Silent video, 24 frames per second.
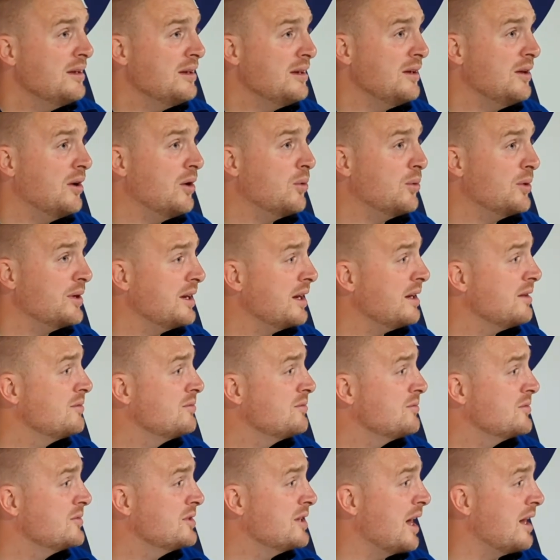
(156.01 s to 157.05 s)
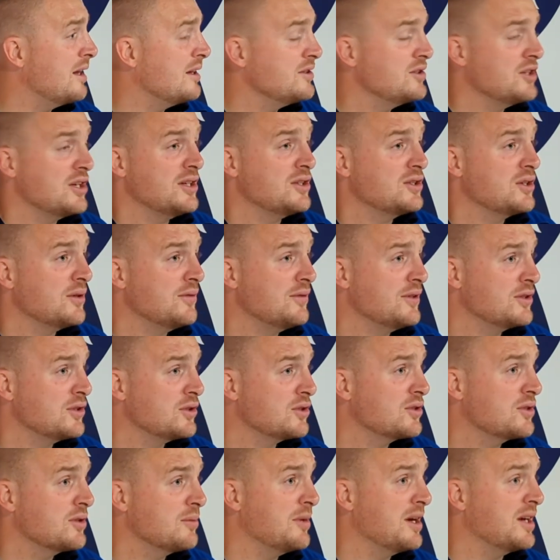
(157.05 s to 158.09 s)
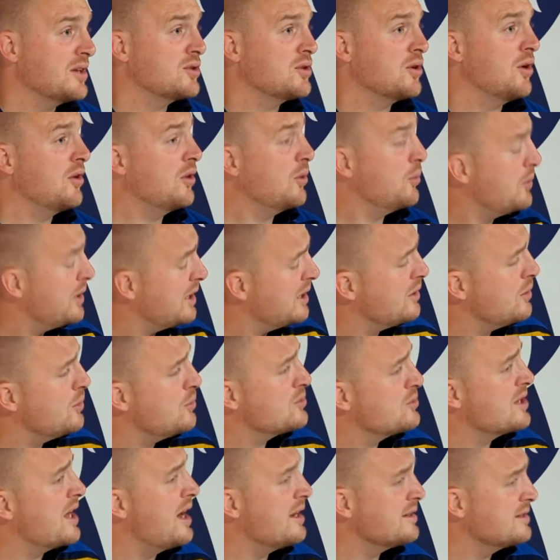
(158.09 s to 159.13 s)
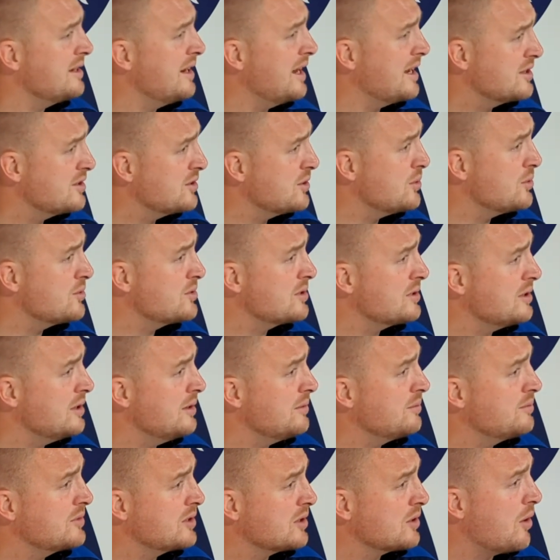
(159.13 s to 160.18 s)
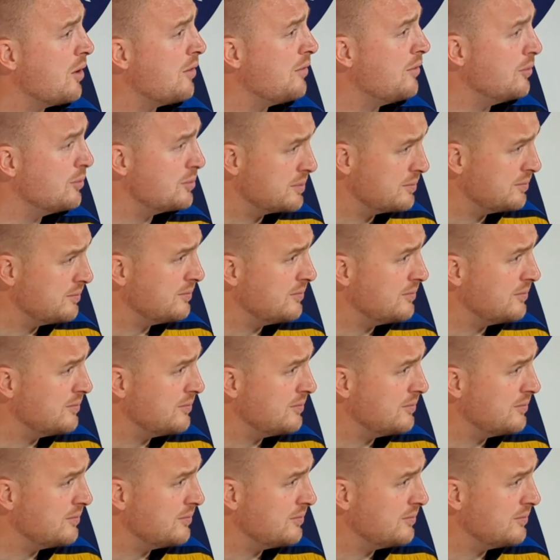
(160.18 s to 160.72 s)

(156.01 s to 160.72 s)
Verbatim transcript: you know, we did challenge each other just to make sure that we didn't use that as an excuse to, to cough up